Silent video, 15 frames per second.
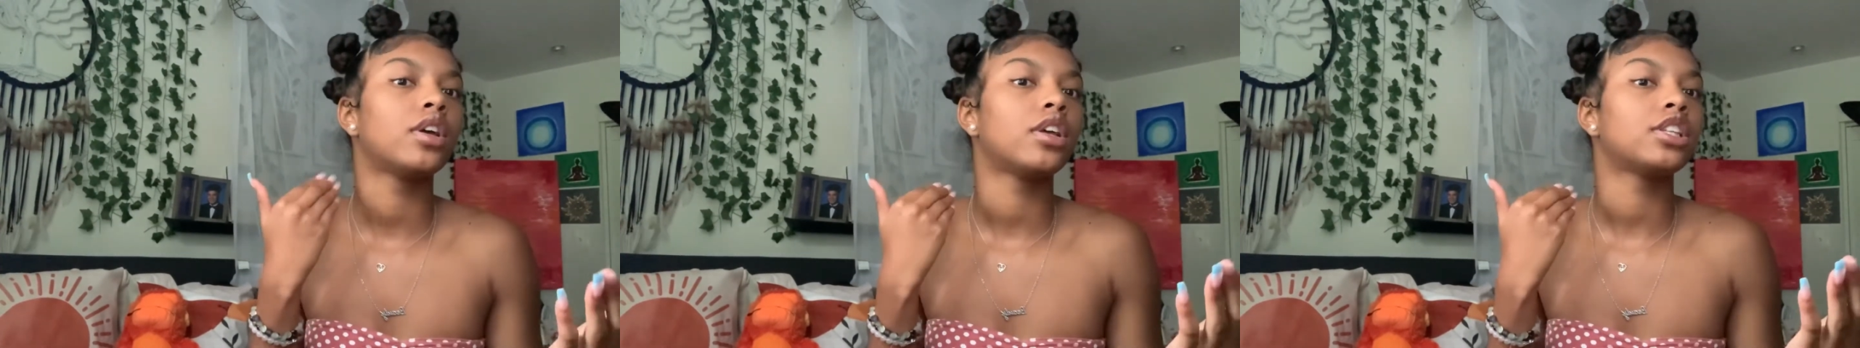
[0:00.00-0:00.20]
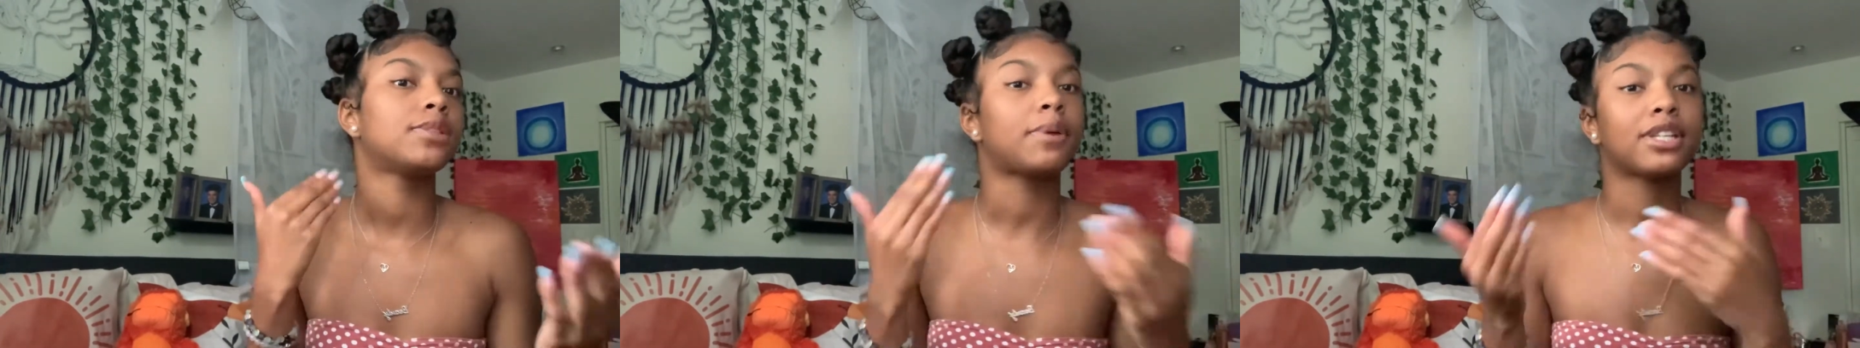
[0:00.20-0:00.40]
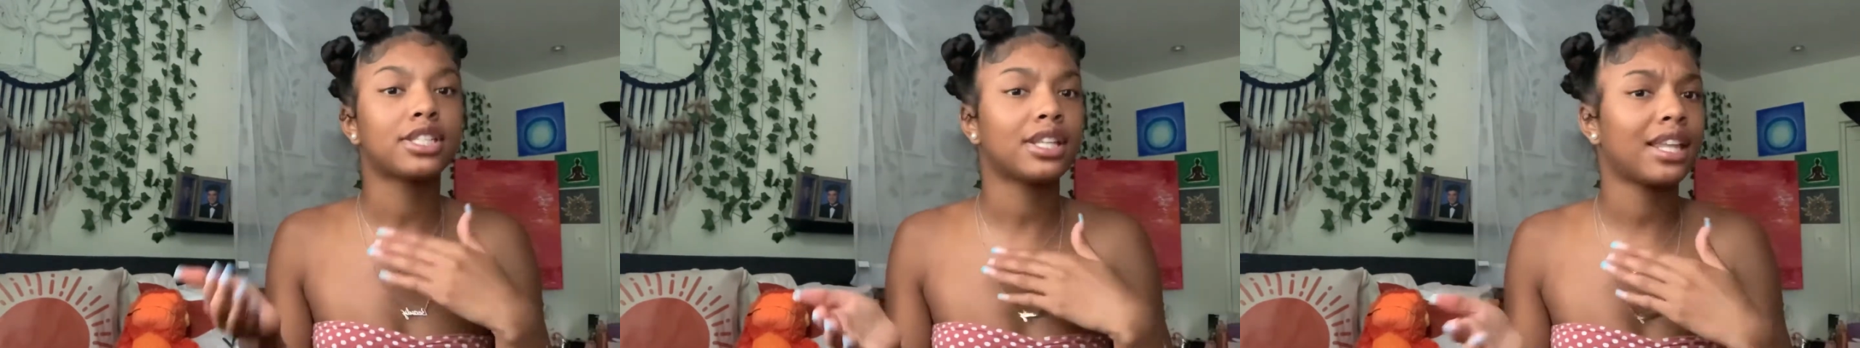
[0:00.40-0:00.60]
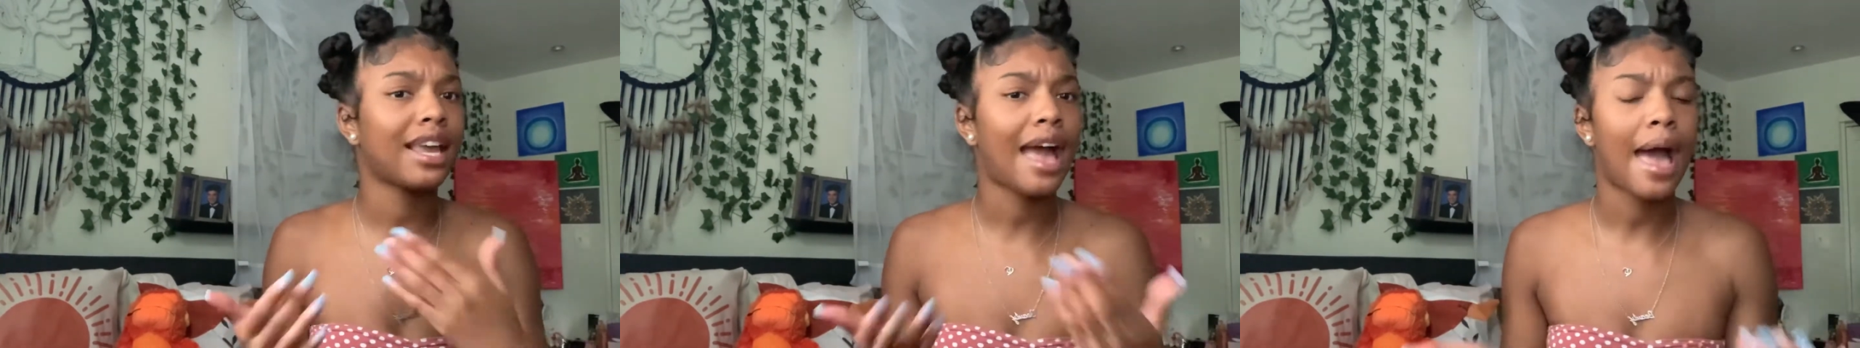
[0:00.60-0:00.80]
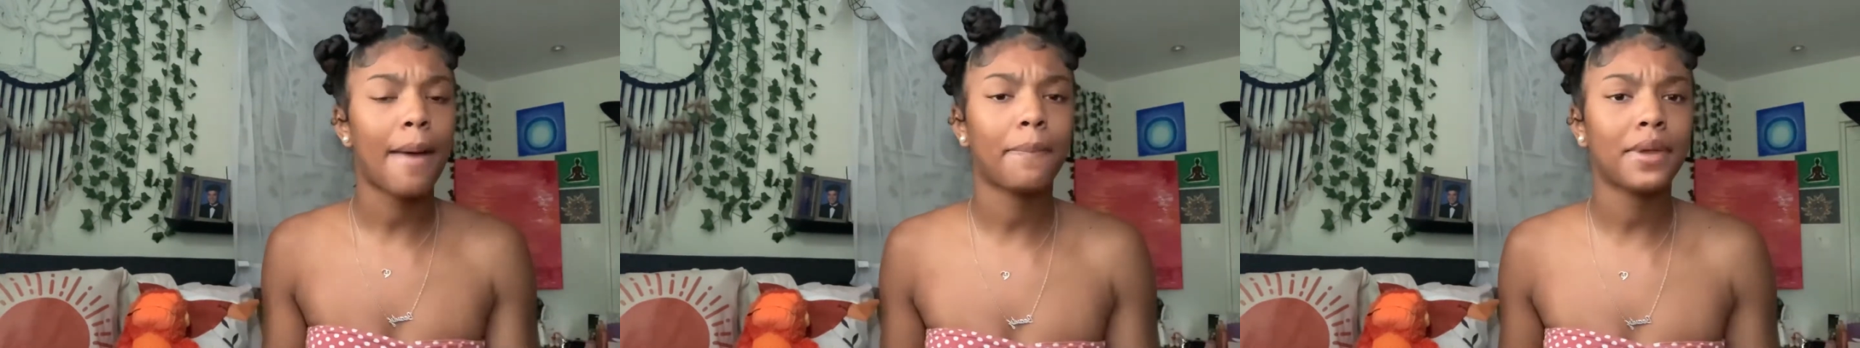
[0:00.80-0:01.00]
especially
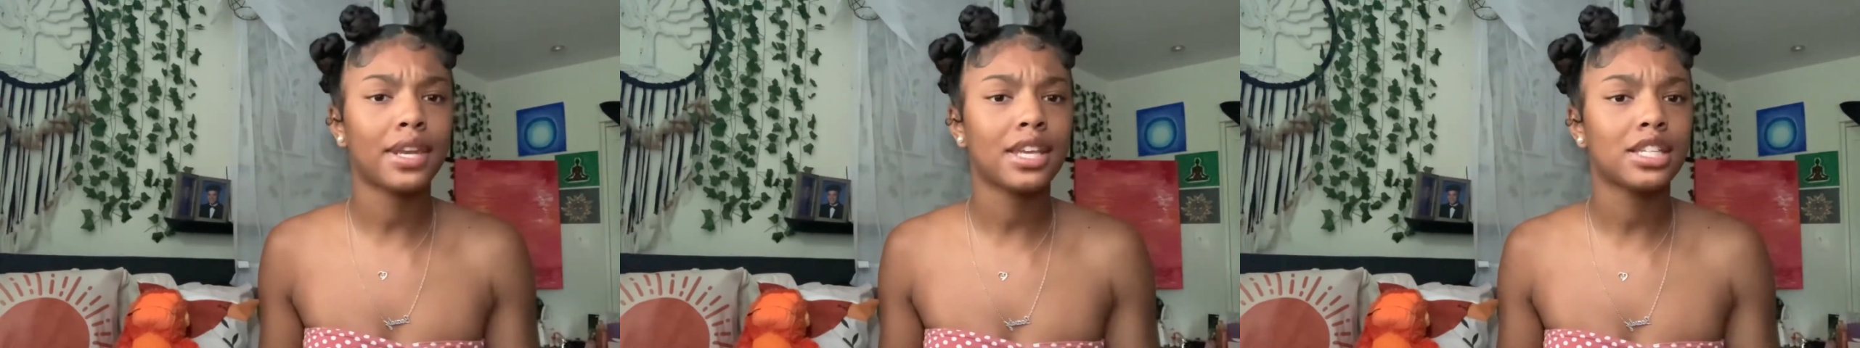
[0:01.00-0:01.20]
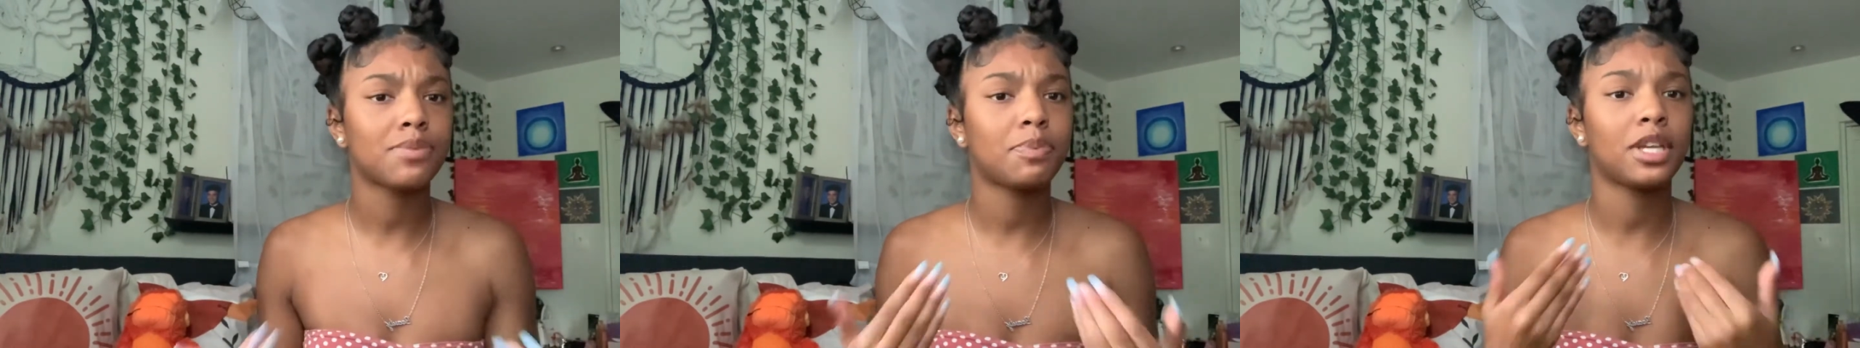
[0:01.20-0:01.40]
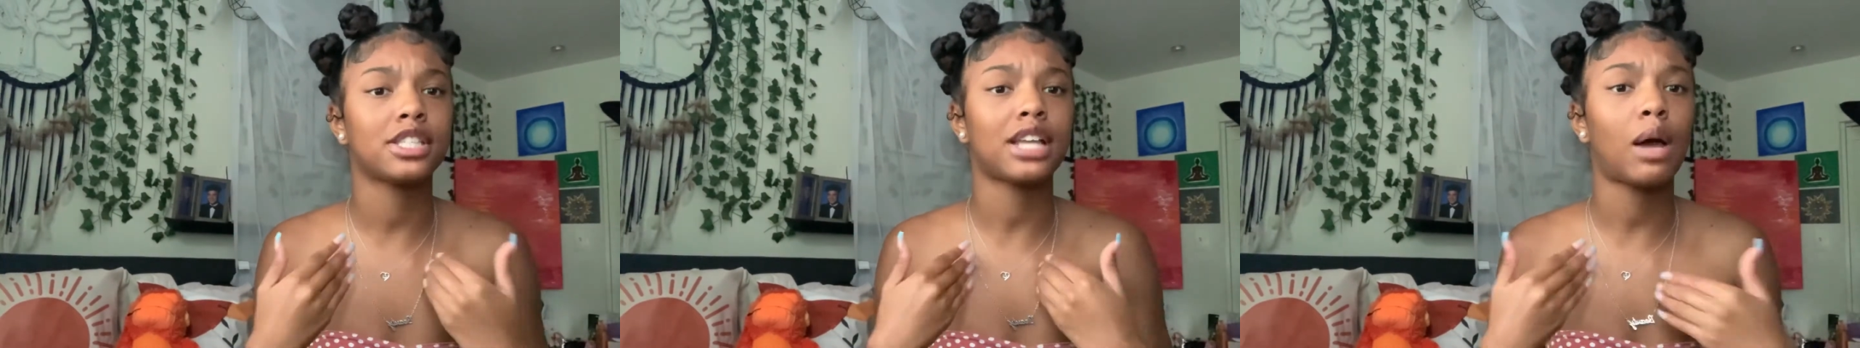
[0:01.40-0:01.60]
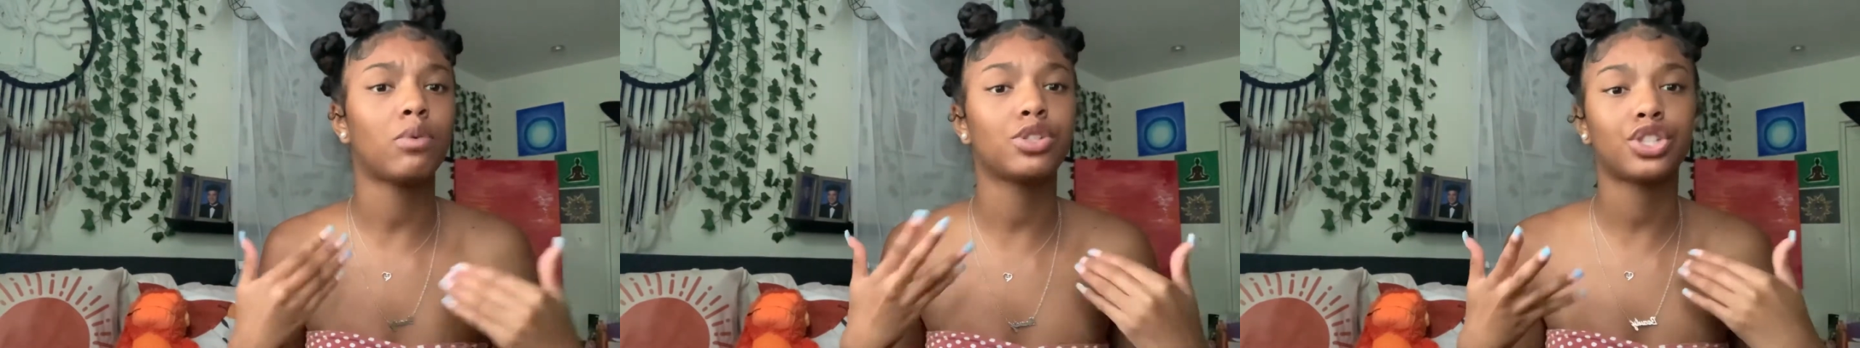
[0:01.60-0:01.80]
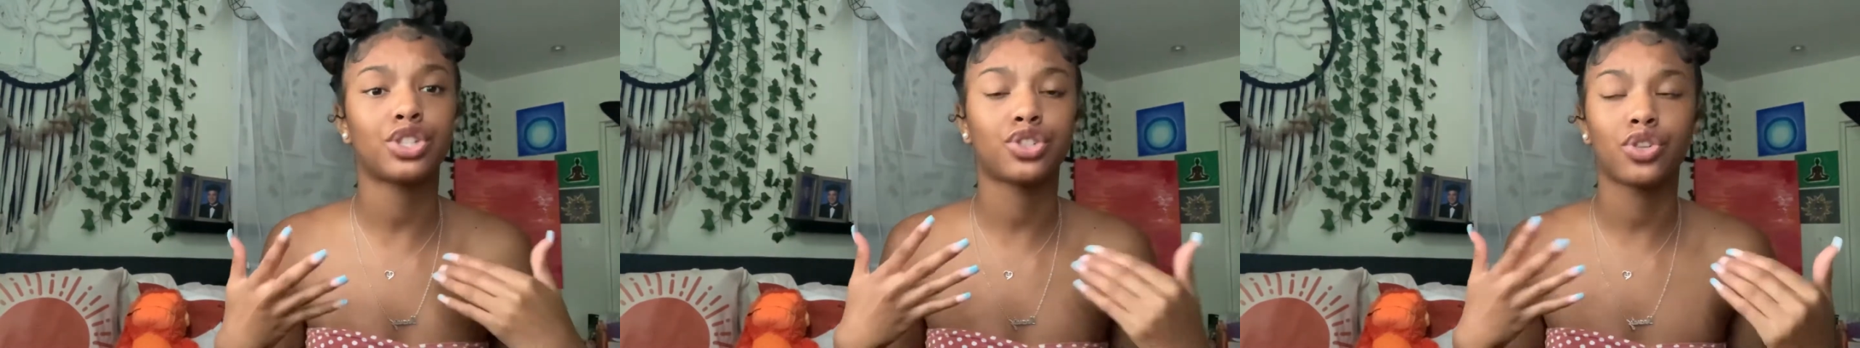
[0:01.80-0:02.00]
happiness, because I
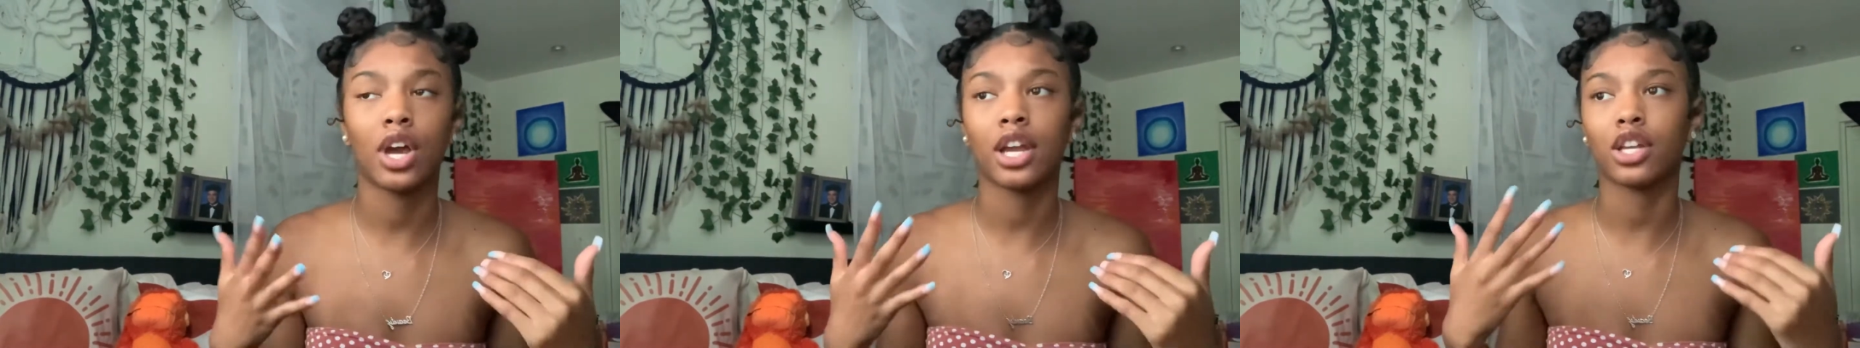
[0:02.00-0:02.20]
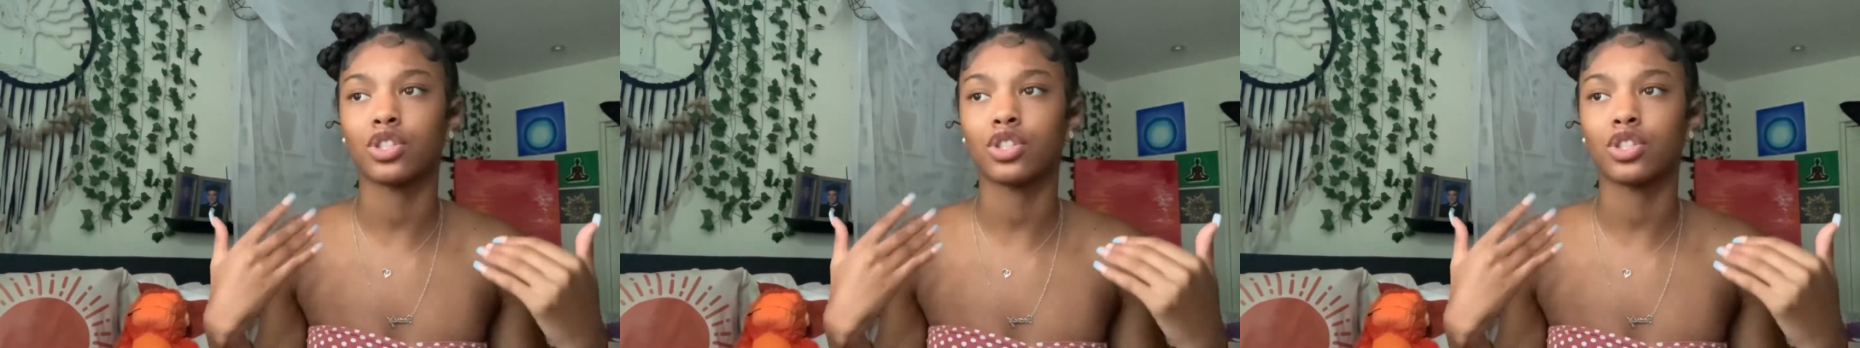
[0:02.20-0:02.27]
was just trying